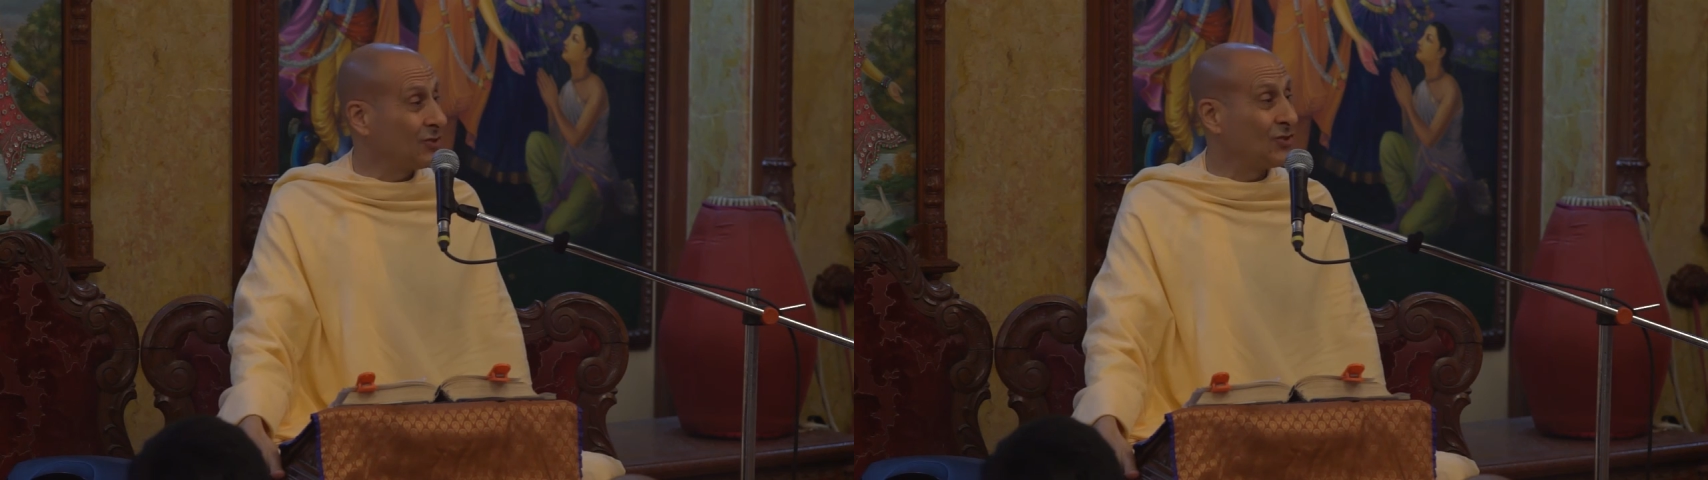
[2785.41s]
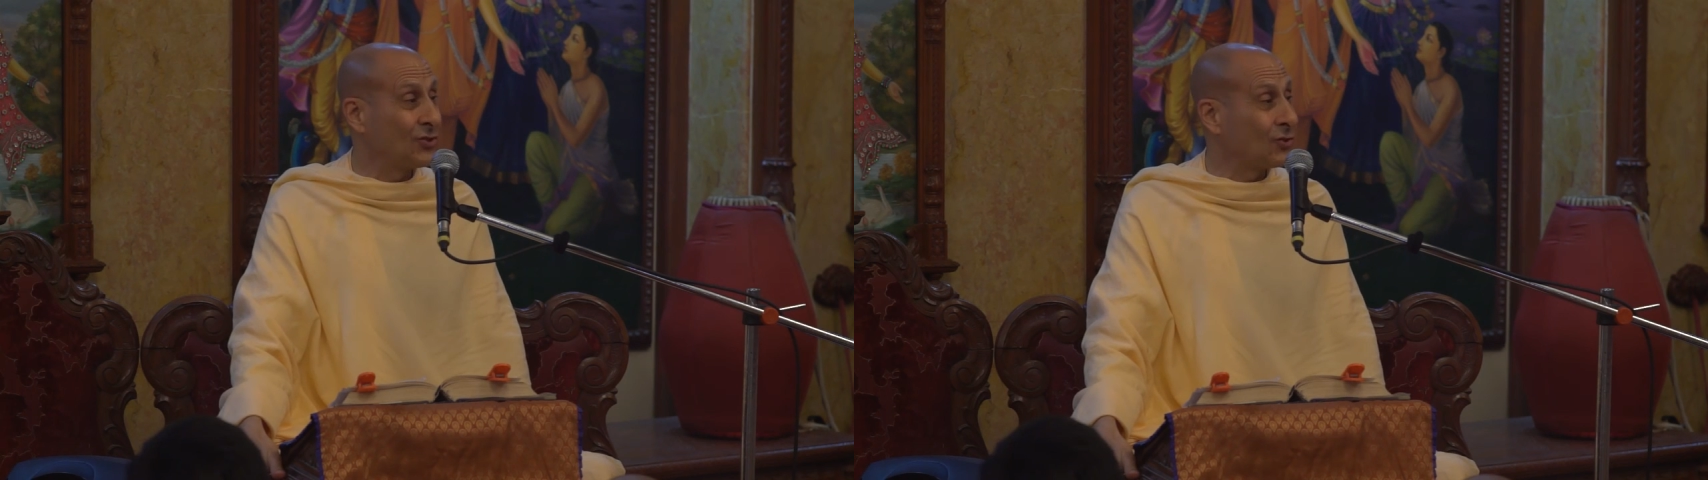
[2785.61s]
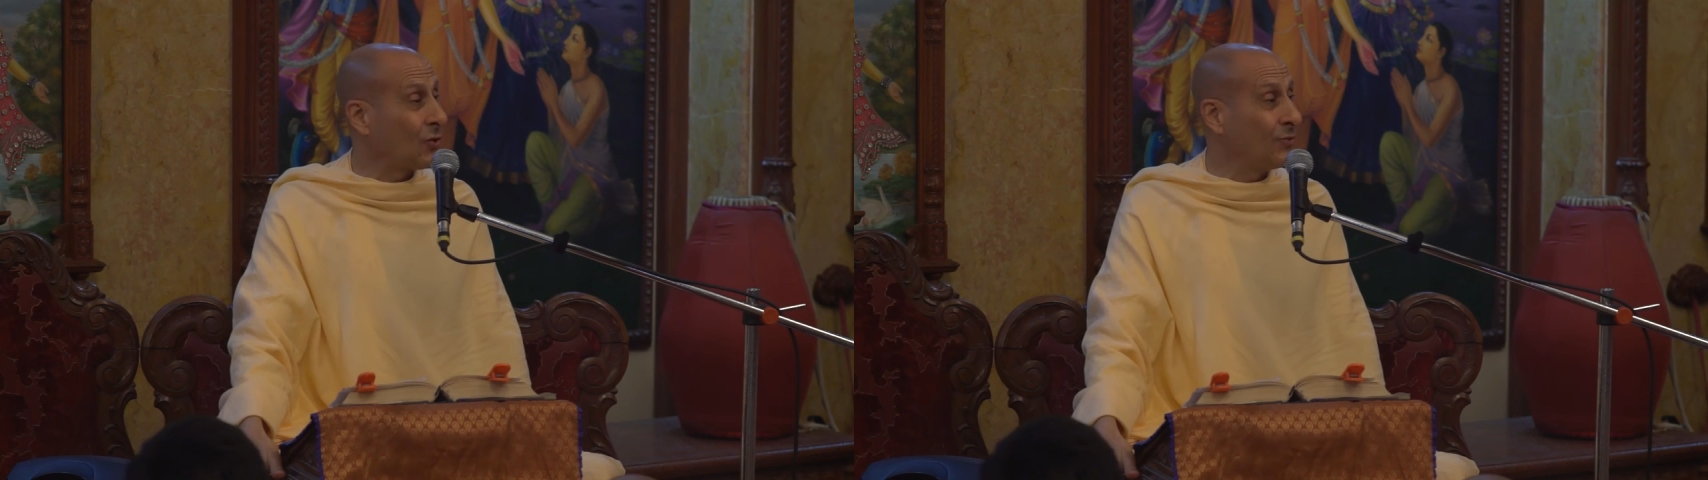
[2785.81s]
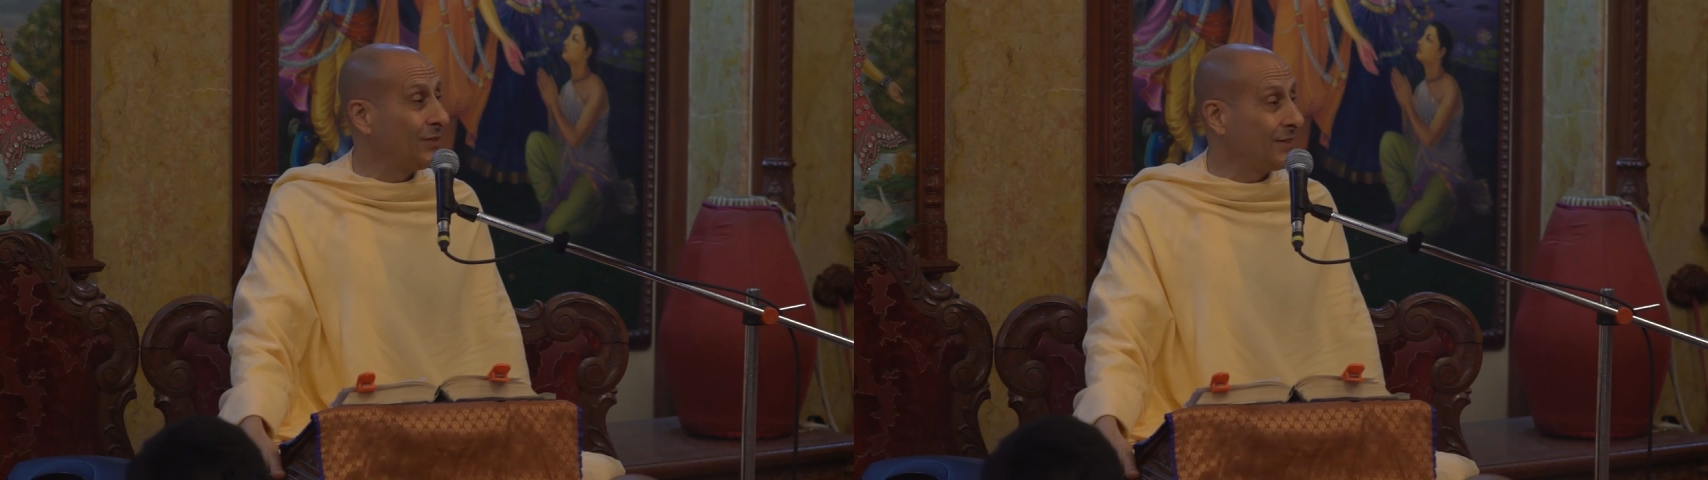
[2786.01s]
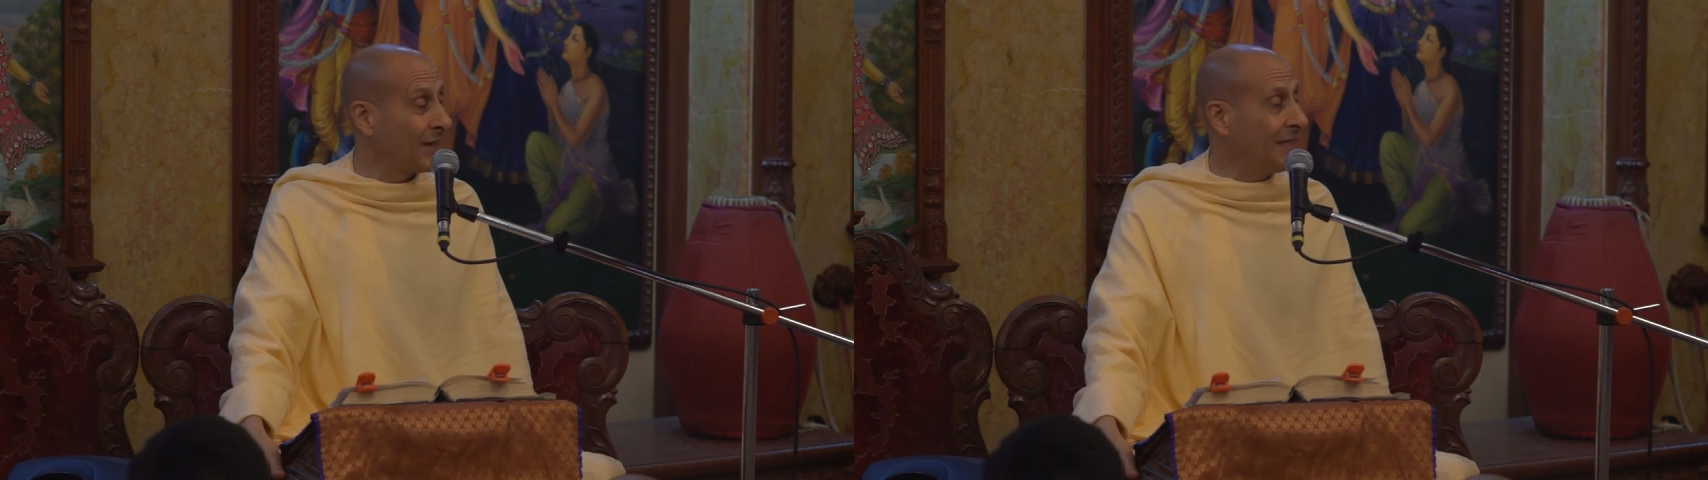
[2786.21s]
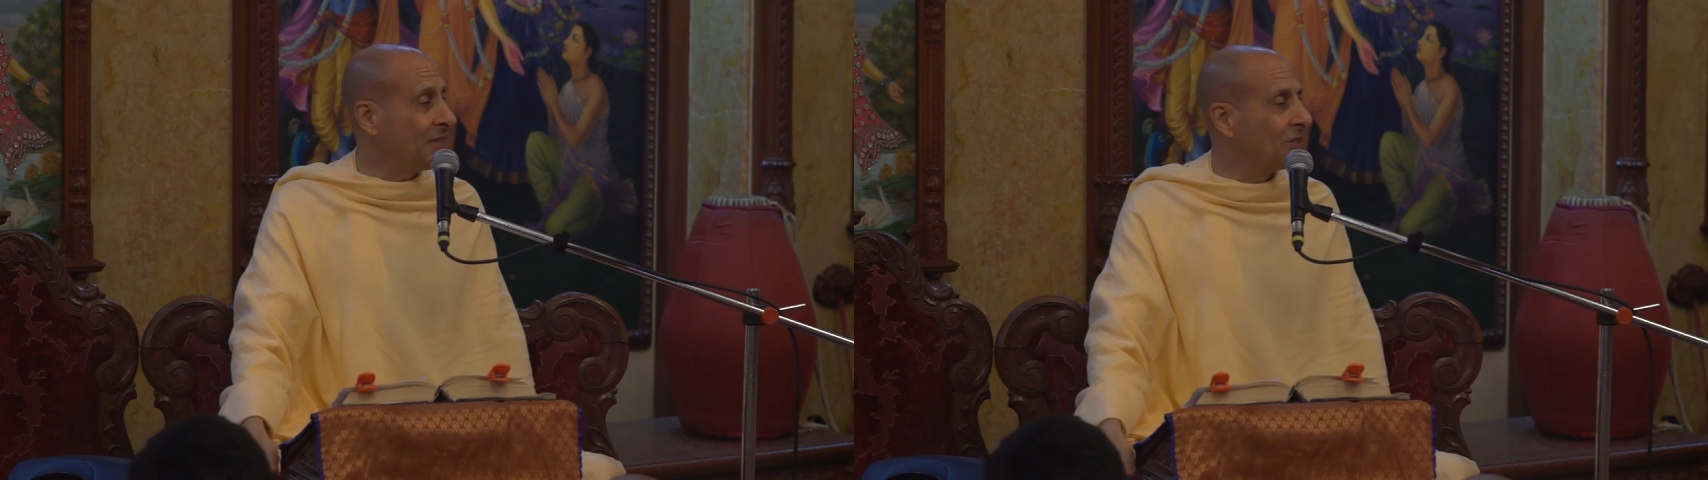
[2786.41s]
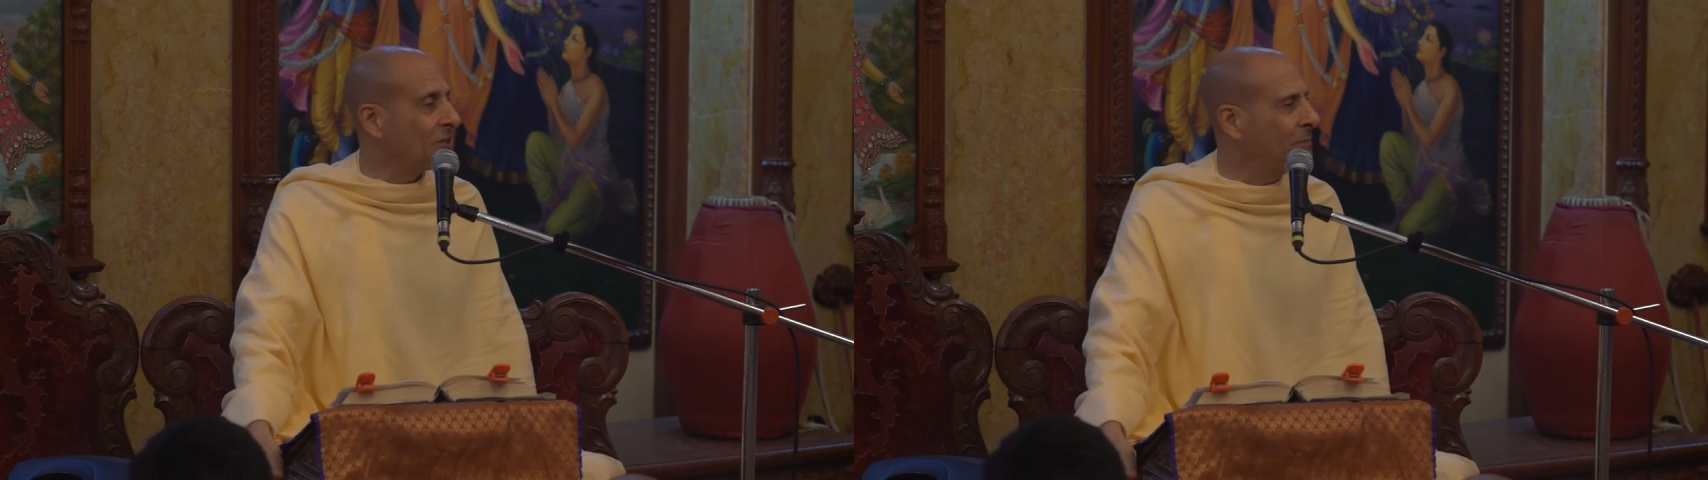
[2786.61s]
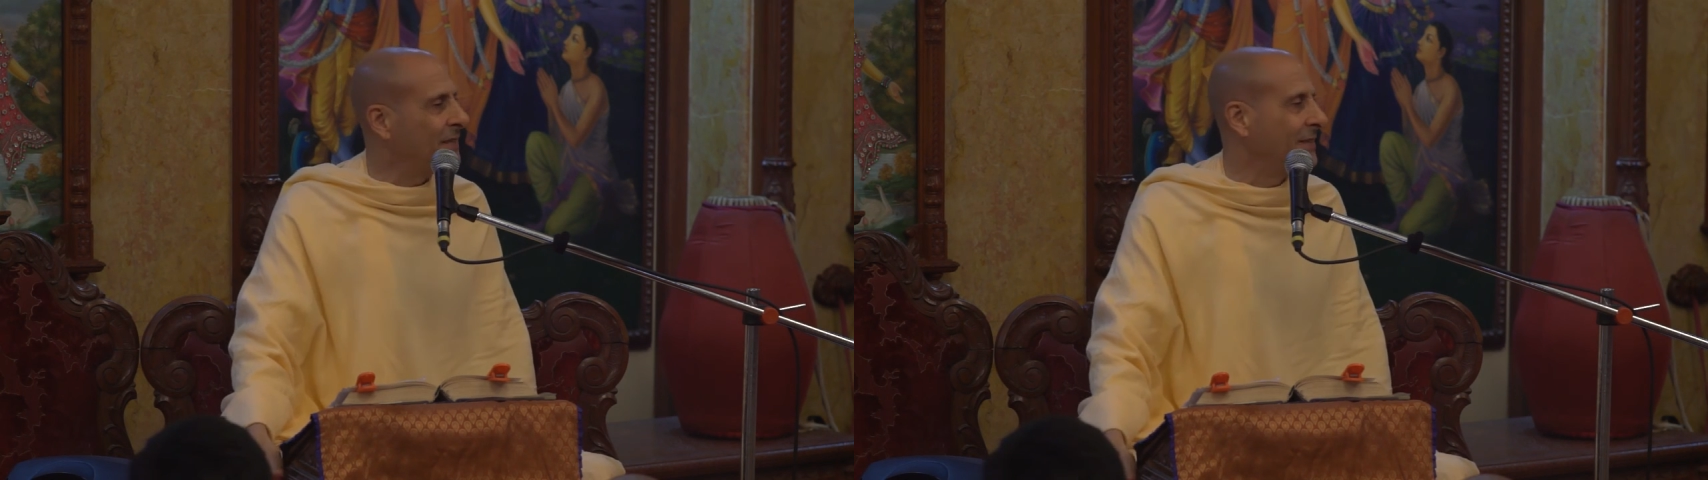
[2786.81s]
so nice to
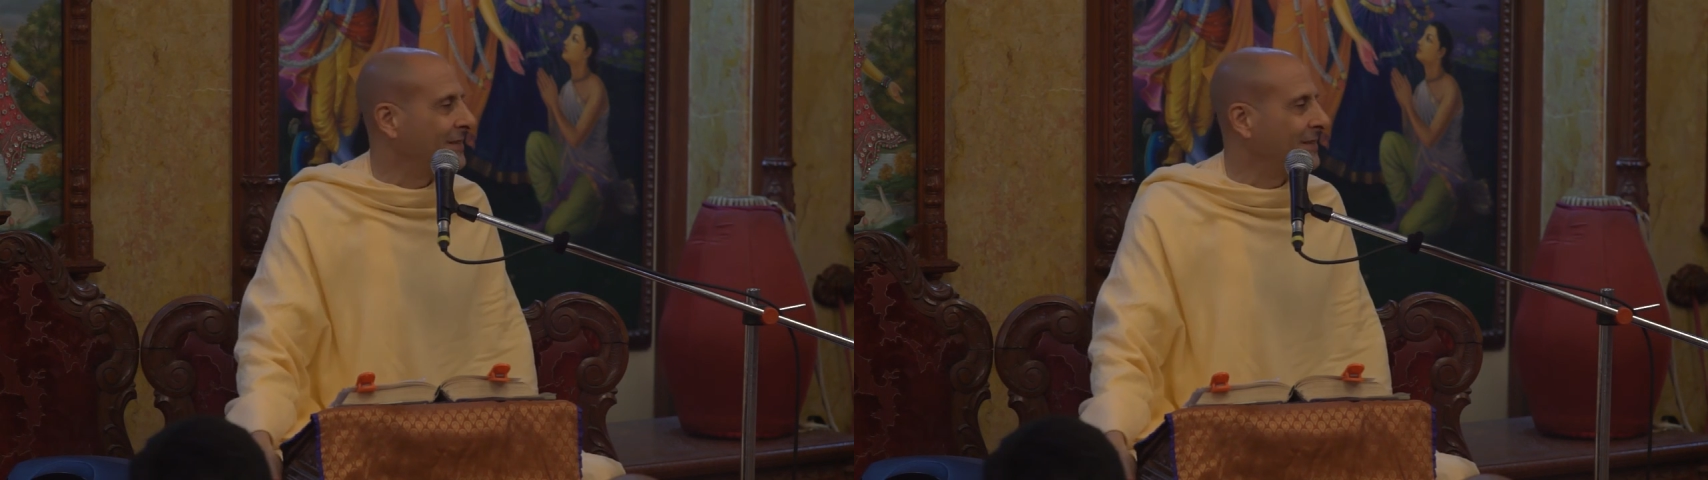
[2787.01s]
me?